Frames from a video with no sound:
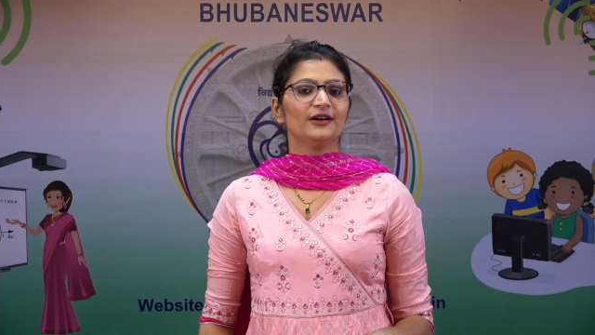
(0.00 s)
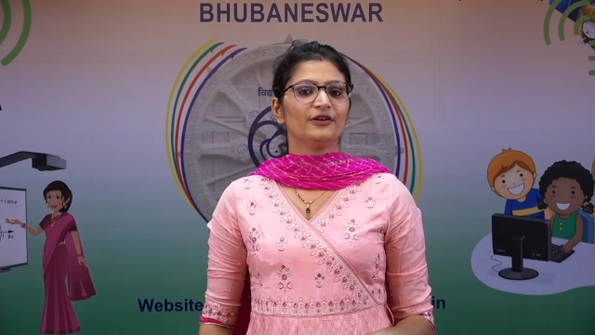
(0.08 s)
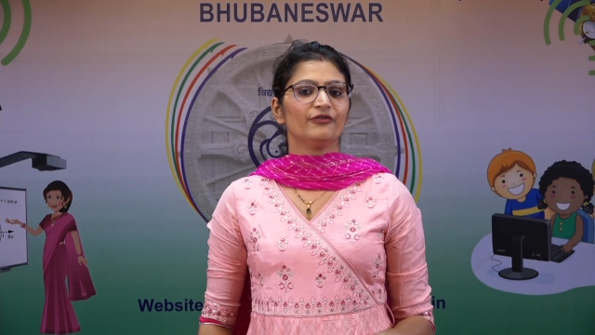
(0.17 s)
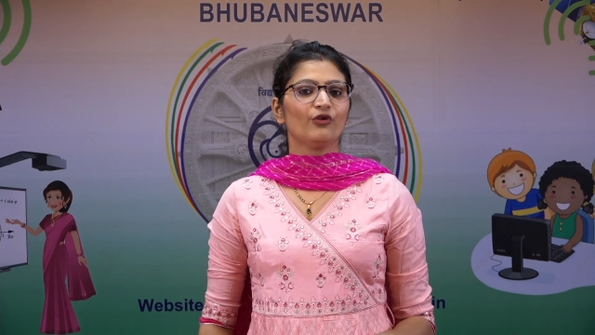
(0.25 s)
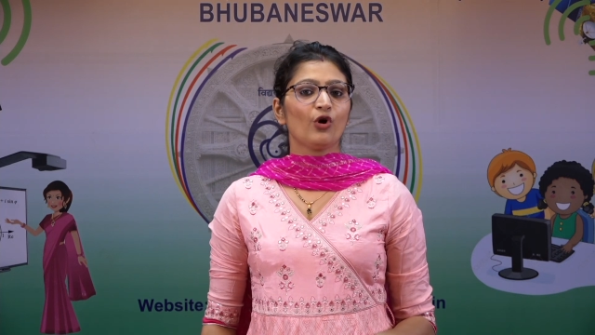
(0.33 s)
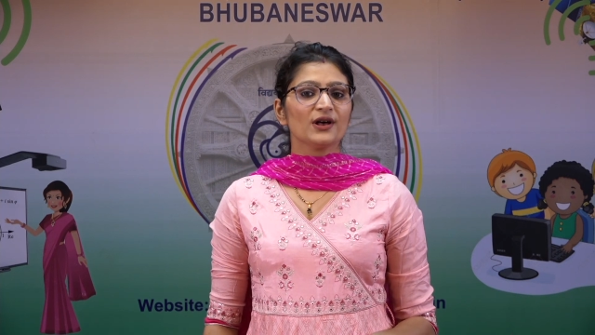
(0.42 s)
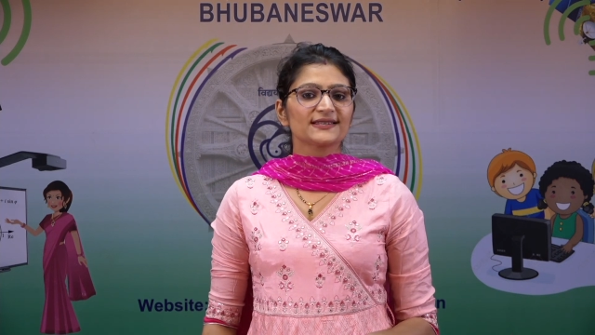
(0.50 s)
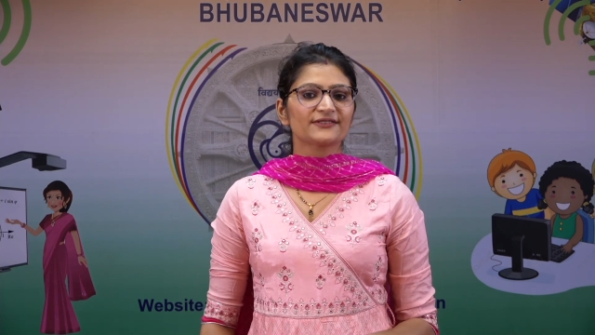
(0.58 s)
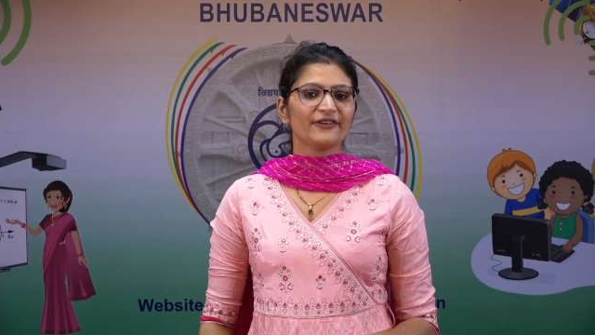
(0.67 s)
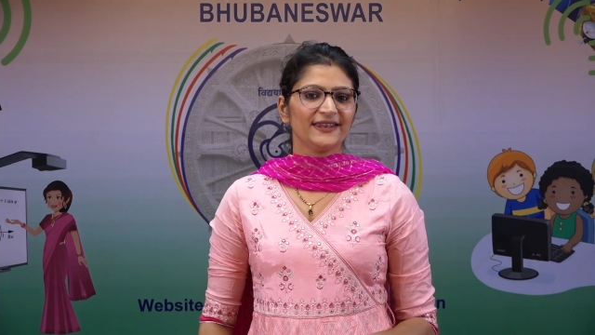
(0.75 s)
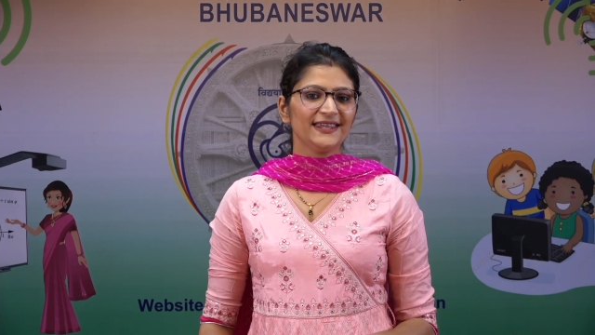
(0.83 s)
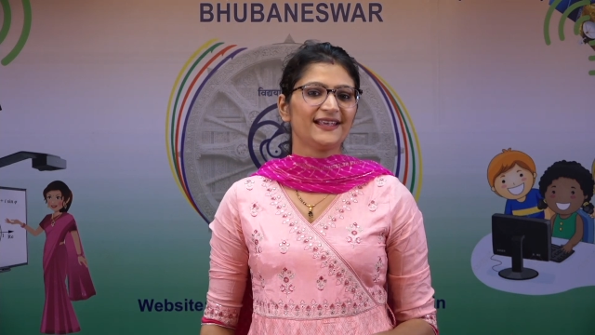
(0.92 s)
was
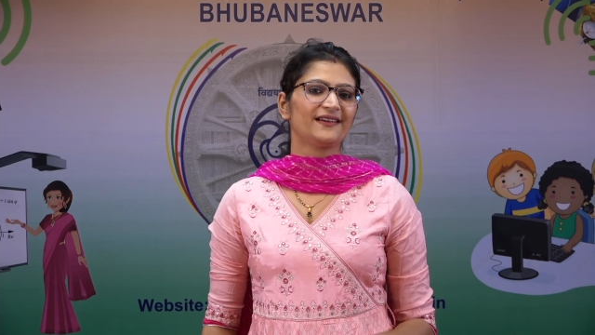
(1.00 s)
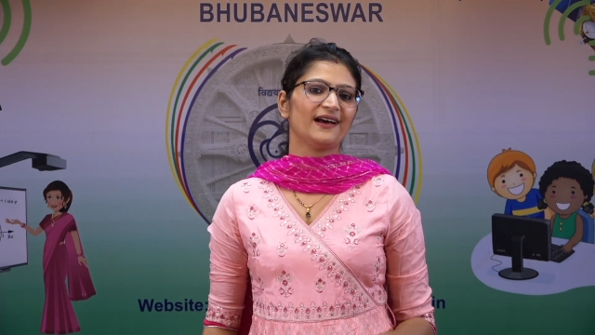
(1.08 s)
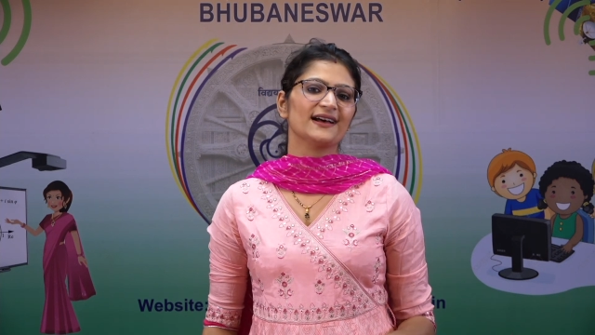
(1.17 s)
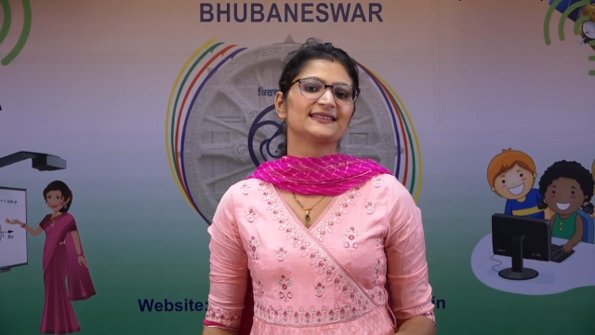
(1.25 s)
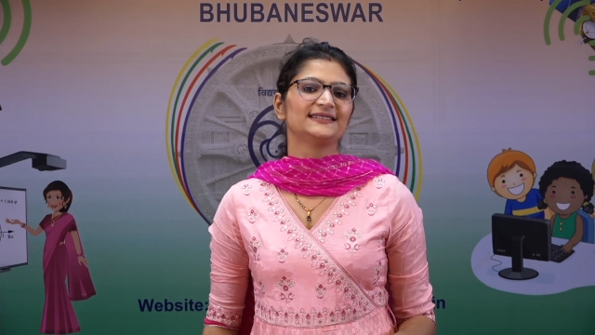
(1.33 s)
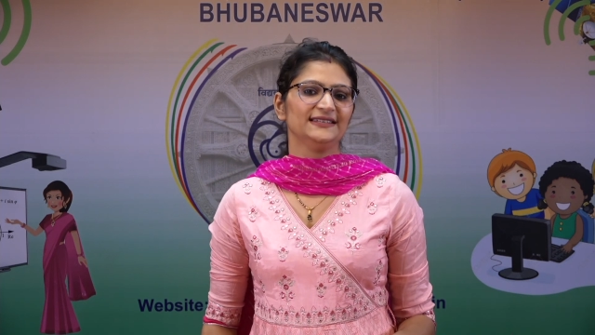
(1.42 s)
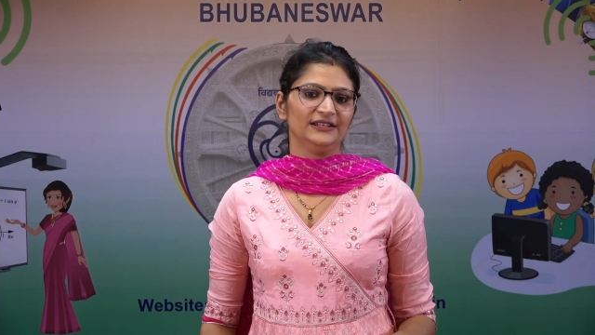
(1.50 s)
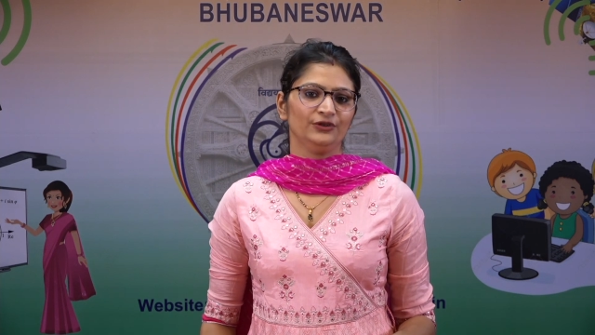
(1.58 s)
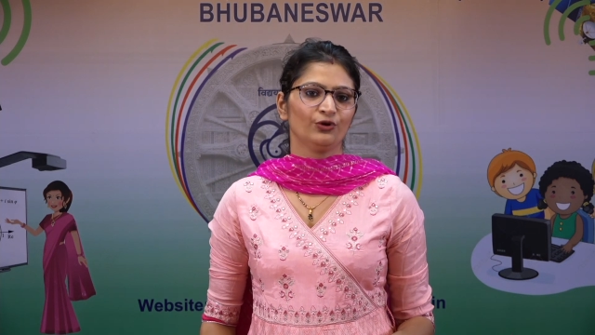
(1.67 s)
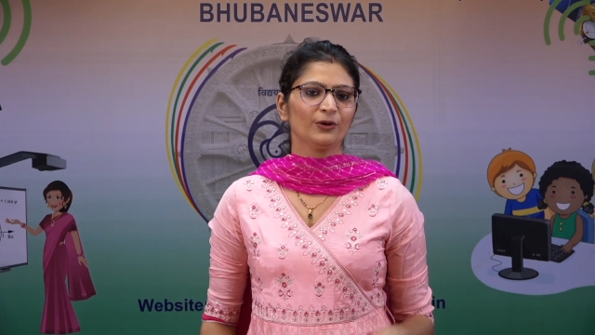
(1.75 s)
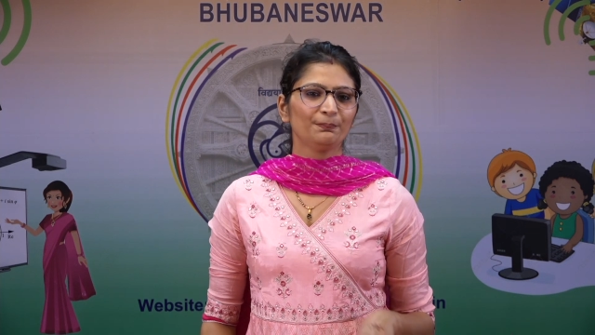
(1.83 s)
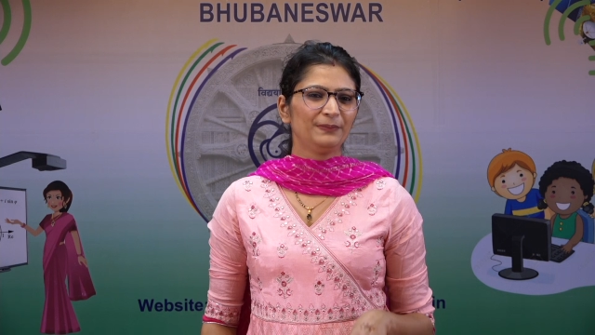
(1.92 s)
very grassy.
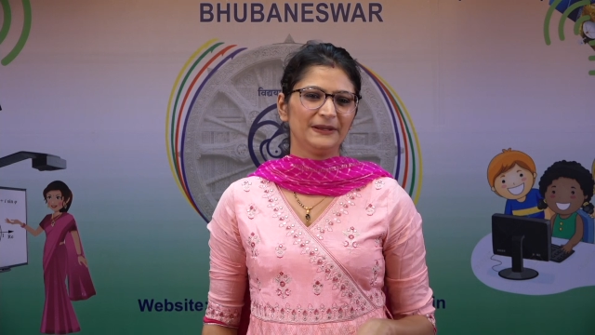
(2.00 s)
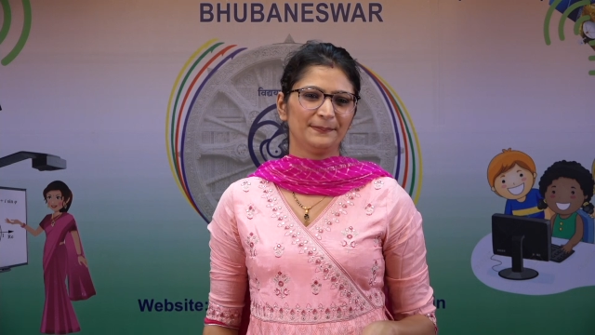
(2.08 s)
Not